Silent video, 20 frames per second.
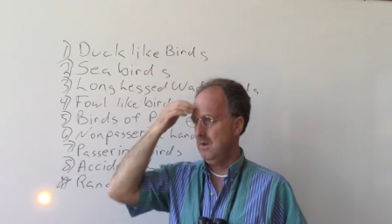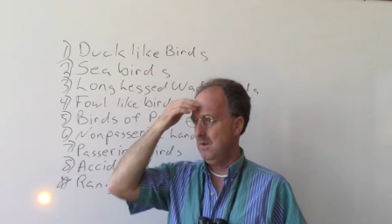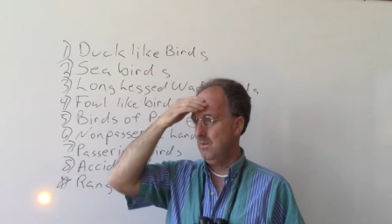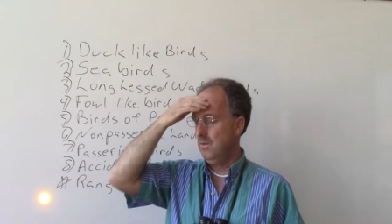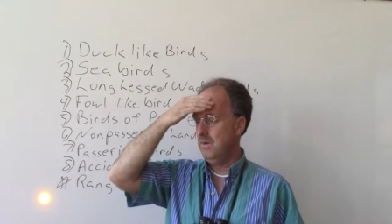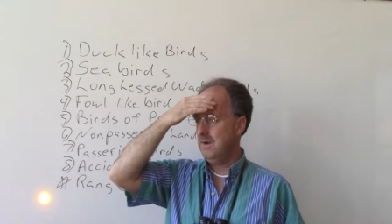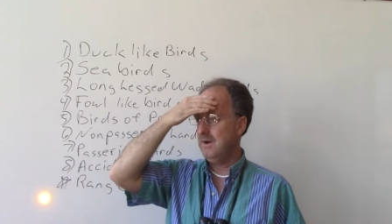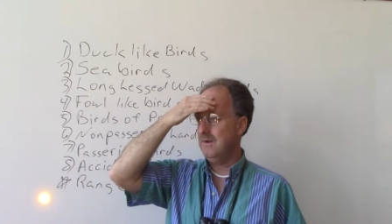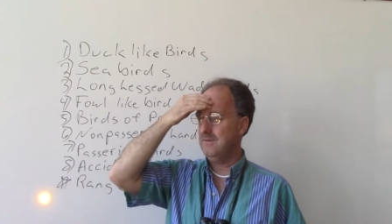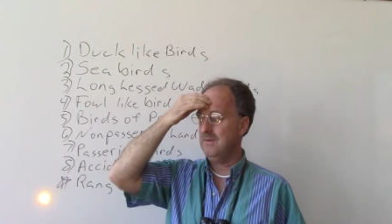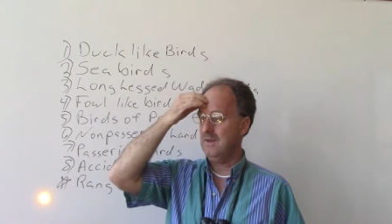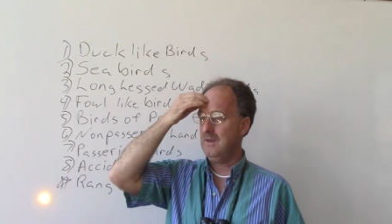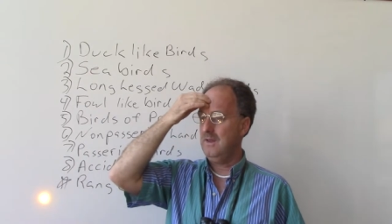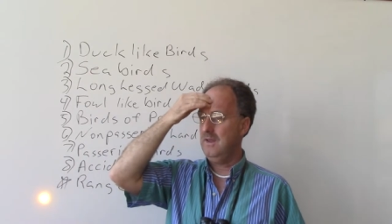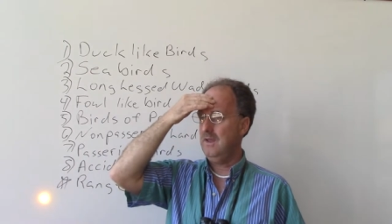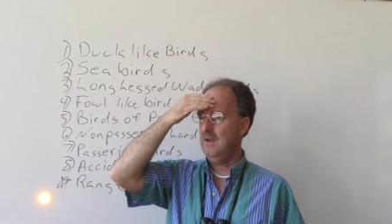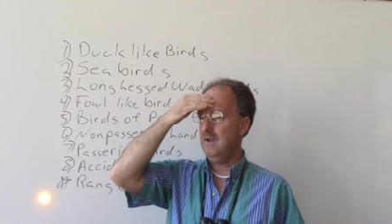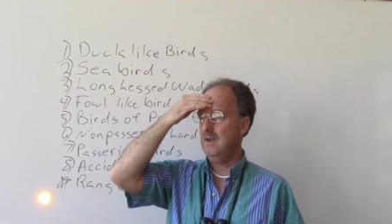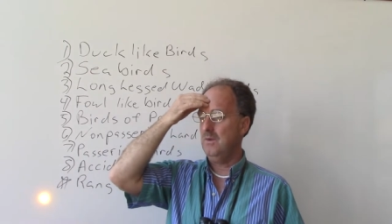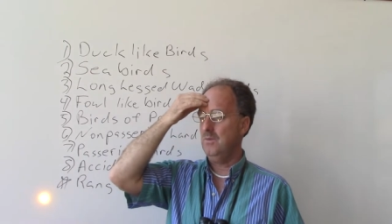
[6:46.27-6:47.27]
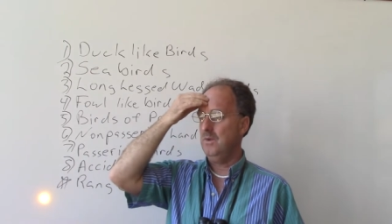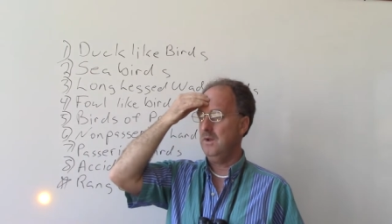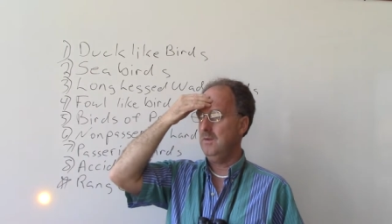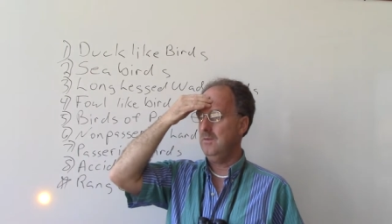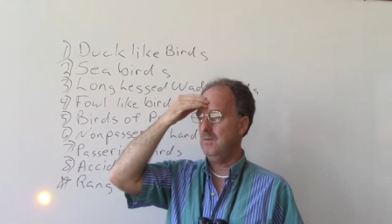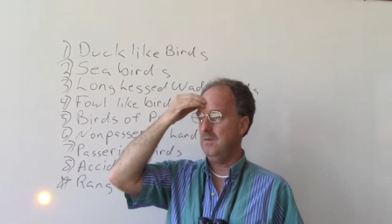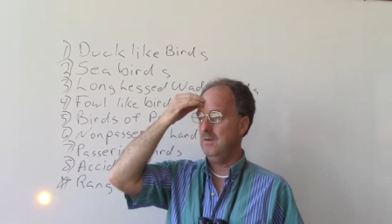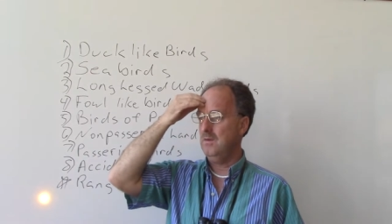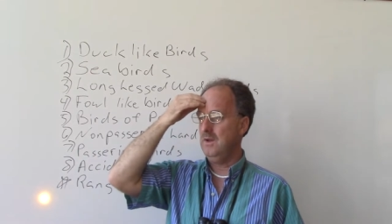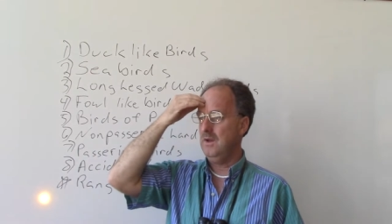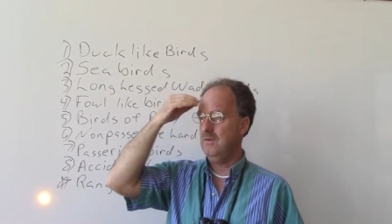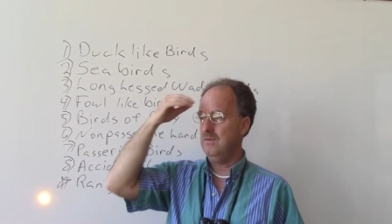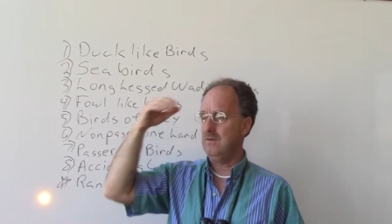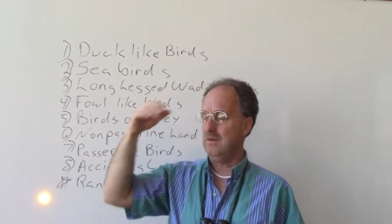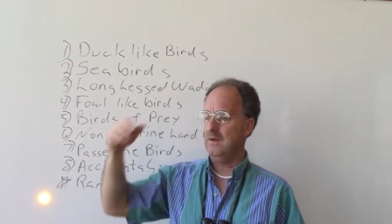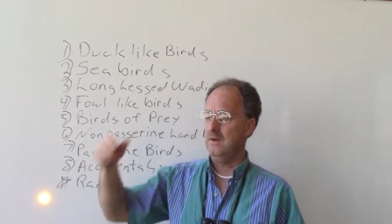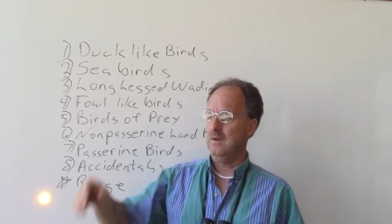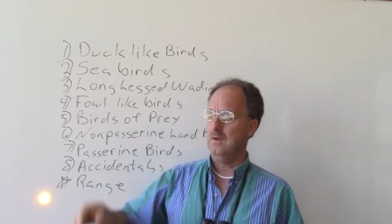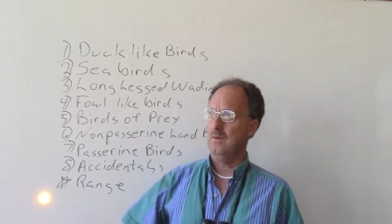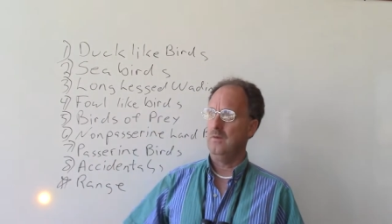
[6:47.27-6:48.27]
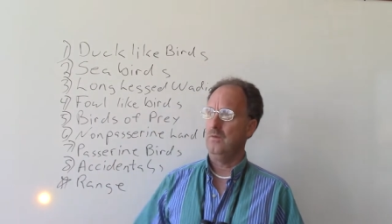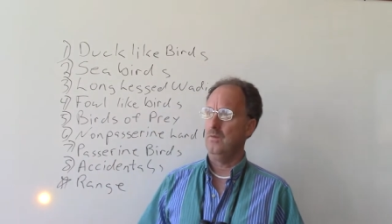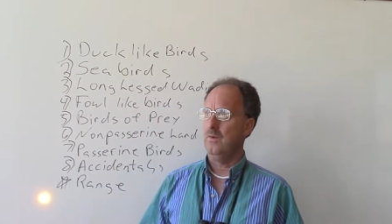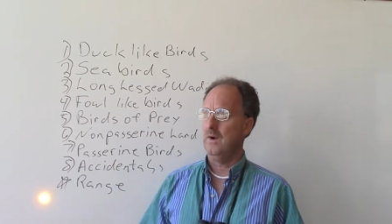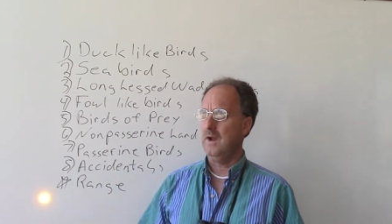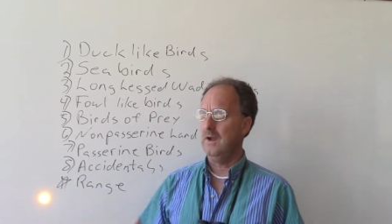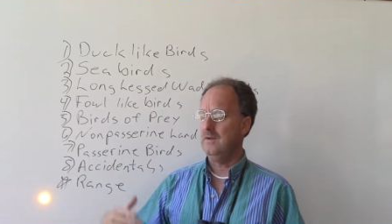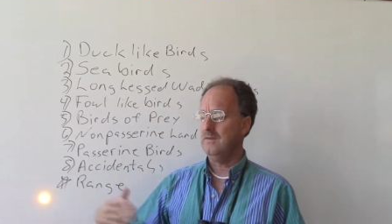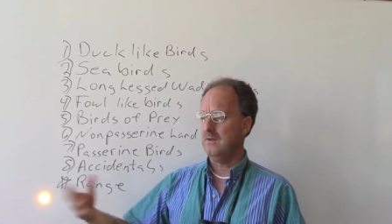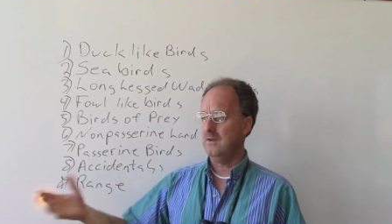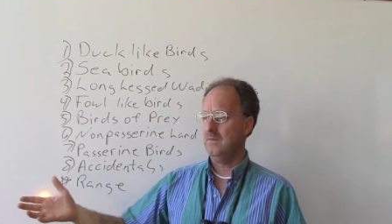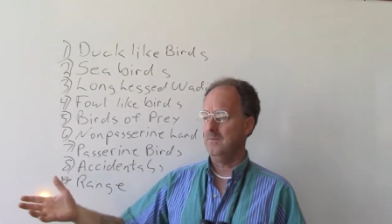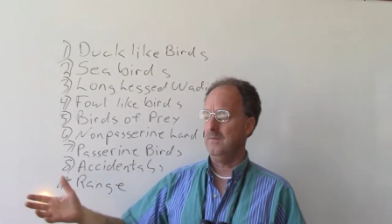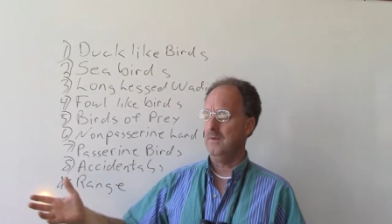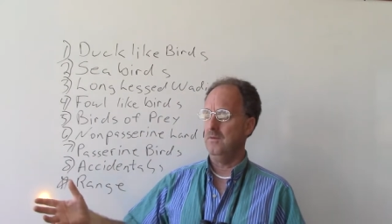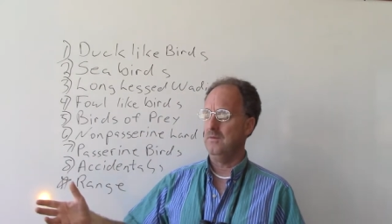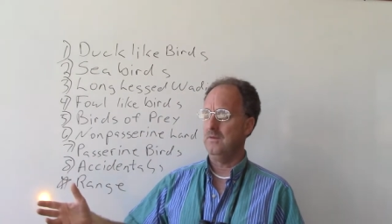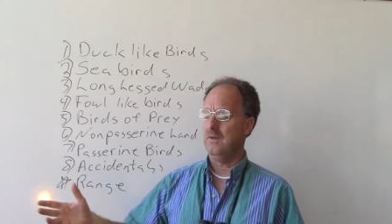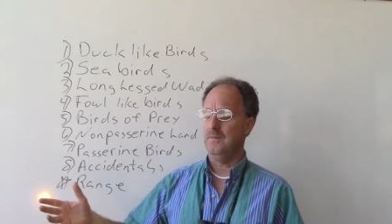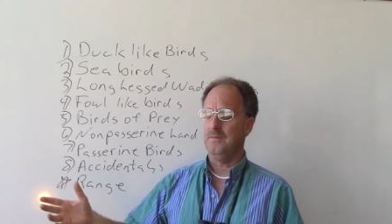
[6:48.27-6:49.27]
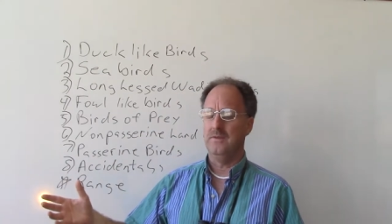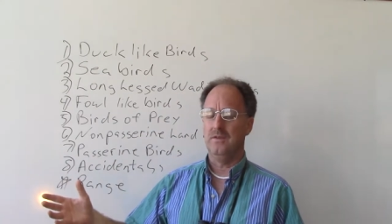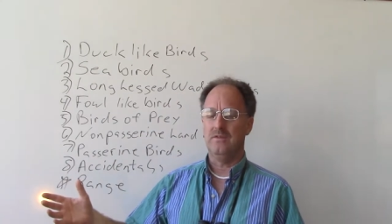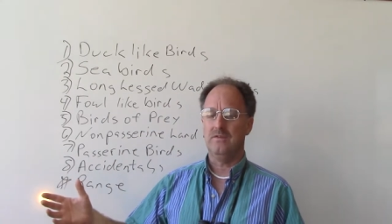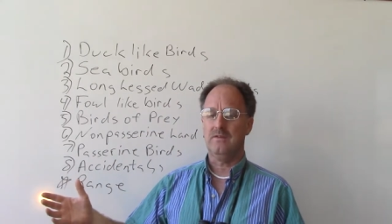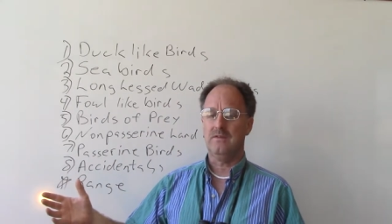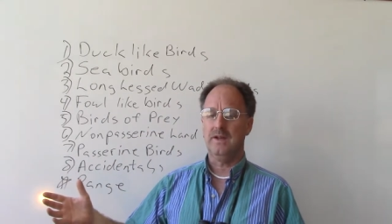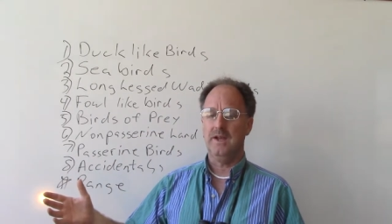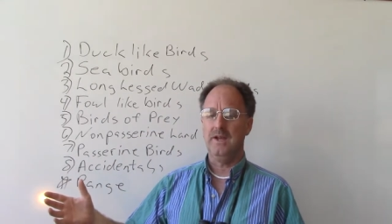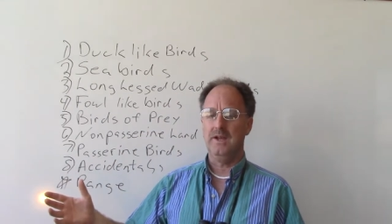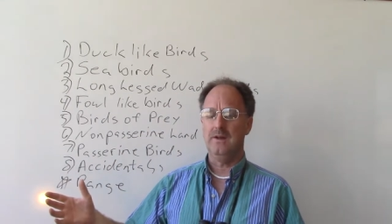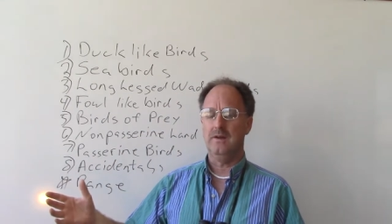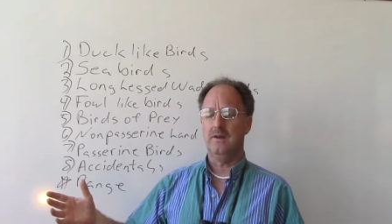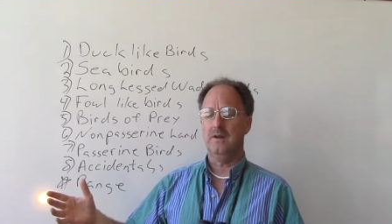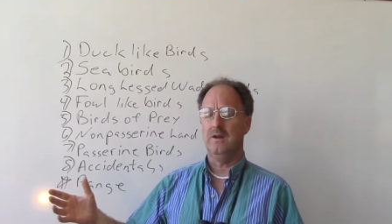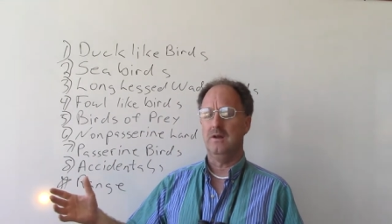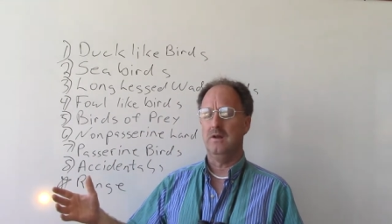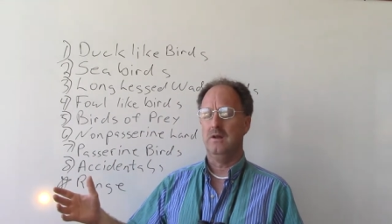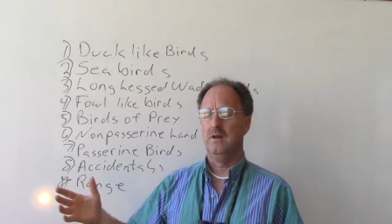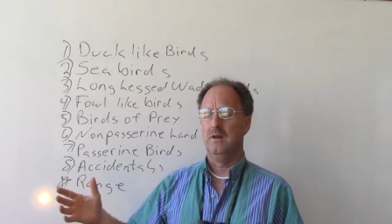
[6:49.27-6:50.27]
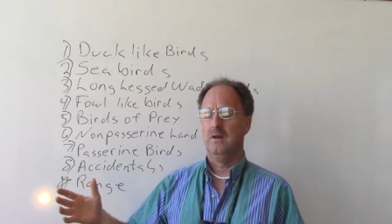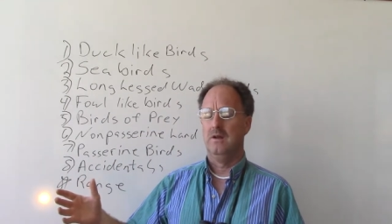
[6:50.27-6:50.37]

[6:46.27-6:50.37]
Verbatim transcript: when I was a kid, we, we used to raise them, that was something the state uh,